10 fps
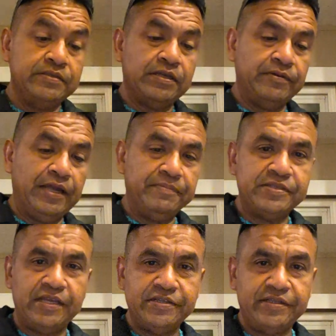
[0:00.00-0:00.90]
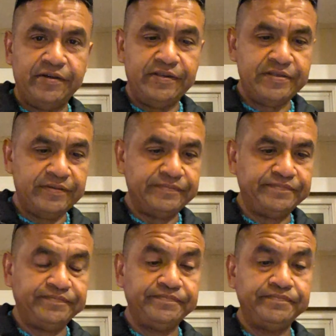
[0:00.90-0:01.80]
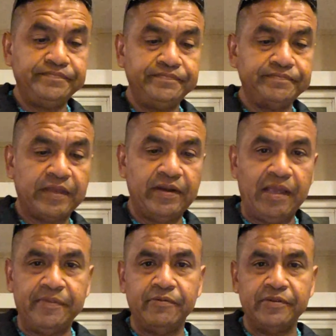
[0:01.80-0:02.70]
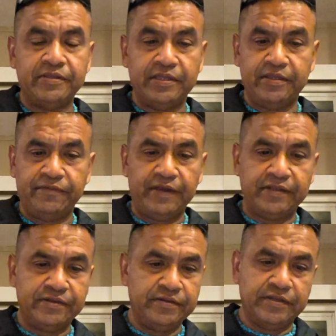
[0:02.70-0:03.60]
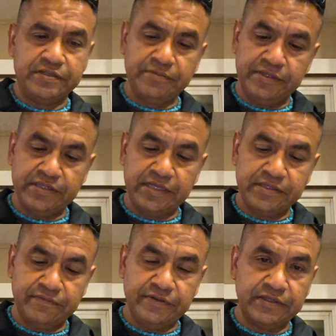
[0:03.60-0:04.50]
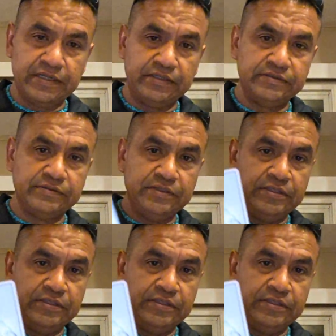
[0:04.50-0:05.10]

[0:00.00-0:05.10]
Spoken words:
Is that what happened, Sagittarius? You're happy with the fact that you cut somebody's ass the fuck out?